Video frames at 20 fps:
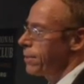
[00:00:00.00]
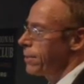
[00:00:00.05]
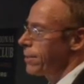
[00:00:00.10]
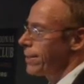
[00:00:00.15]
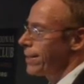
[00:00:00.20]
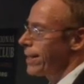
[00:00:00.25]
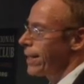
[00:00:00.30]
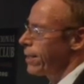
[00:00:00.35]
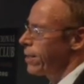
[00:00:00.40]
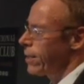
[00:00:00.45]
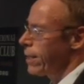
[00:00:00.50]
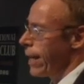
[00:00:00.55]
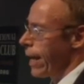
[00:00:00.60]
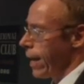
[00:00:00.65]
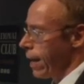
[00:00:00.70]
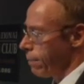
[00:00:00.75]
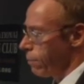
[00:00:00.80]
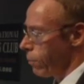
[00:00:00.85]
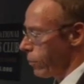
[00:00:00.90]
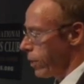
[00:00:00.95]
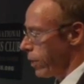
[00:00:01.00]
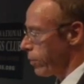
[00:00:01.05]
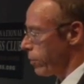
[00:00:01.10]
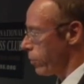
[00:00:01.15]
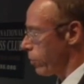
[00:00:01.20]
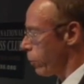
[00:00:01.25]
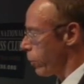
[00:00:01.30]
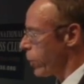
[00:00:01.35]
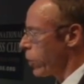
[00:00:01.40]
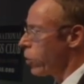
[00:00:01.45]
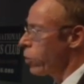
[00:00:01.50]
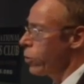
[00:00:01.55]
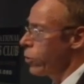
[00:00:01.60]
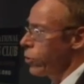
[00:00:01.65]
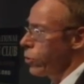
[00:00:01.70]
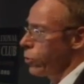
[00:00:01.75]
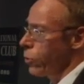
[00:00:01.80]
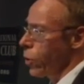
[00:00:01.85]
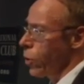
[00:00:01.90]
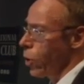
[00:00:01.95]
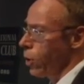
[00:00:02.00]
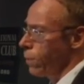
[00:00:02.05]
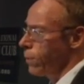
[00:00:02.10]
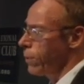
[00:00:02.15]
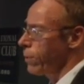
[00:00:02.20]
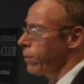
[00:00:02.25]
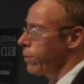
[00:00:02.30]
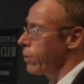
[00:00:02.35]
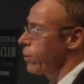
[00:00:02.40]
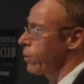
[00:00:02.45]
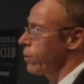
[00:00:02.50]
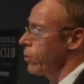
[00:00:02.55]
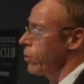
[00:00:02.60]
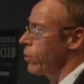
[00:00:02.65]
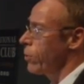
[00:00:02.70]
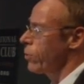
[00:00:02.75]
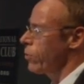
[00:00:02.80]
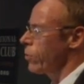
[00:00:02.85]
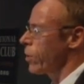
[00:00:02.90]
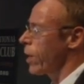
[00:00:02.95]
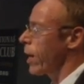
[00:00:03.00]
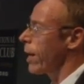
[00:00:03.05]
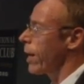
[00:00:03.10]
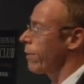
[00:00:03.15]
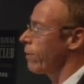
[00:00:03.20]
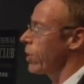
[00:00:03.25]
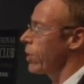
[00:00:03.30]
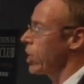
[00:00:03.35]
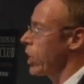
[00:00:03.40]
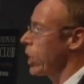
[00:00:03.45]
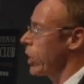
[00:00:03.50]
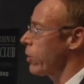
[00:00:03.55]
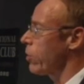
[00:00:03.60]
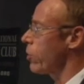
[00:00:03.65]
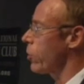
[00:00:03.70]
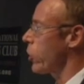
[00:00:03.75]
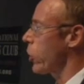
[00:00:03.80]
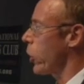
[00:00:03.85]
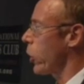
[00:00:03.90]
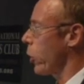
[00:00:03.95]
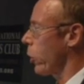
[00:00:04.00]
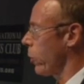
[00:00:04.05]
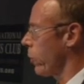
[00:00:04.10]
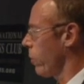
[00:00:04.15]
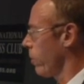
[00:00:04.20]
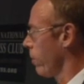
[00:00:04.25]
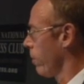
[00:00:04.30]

said to the admiral, yes, sir, we know who you are, but you do not have a need to know.